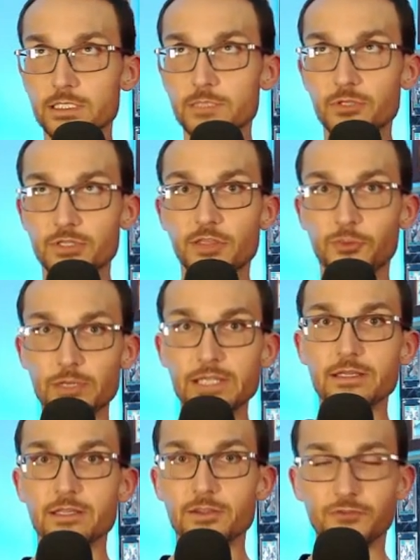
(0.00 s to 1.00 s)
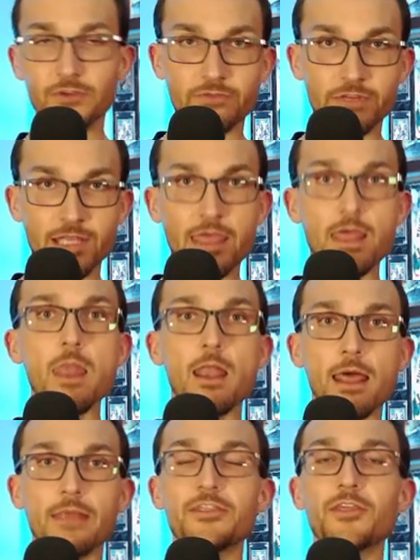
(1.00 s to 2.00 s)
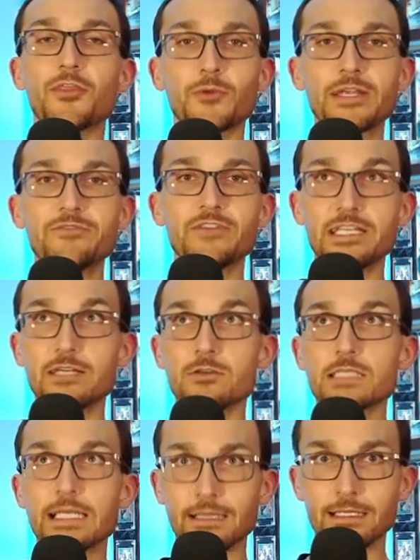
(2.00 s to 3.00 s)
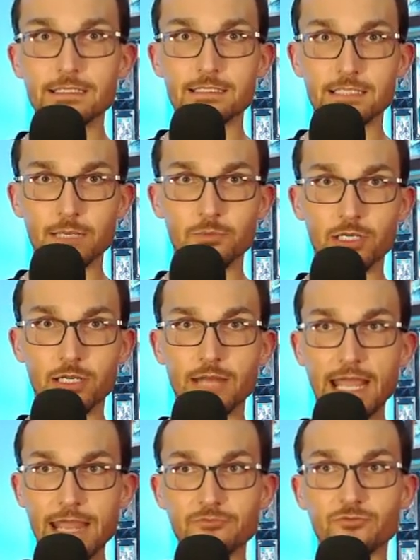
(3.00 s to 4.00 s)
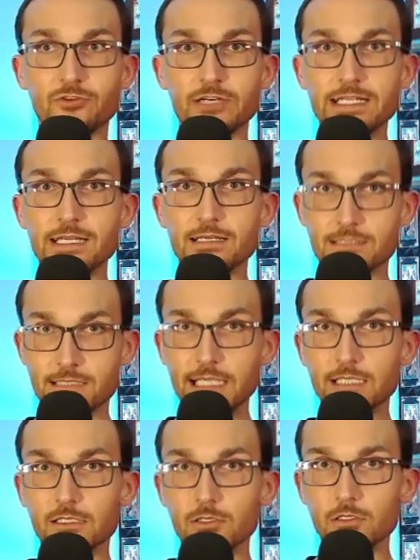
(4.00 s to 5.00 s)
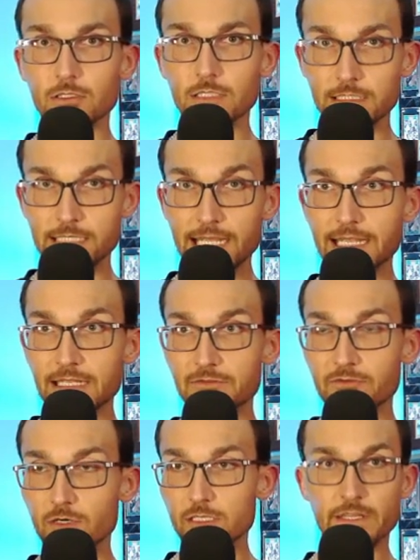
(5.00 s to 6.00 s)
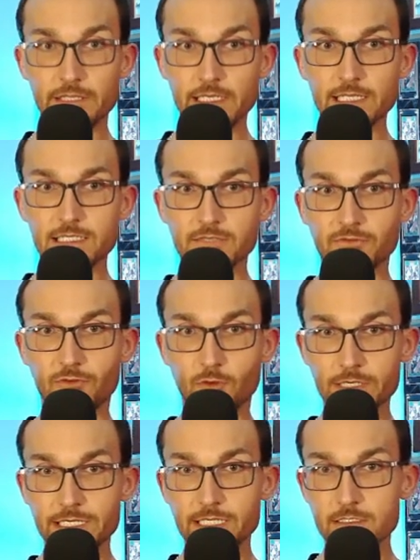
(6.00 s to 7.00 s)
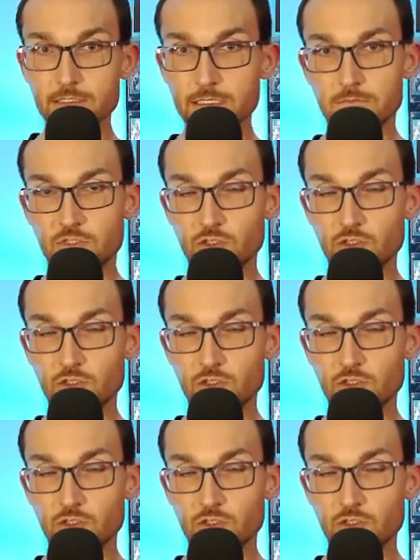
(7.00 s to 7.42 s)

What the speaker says: you put the three videos at least that I put out every single day for the guts of 4 years,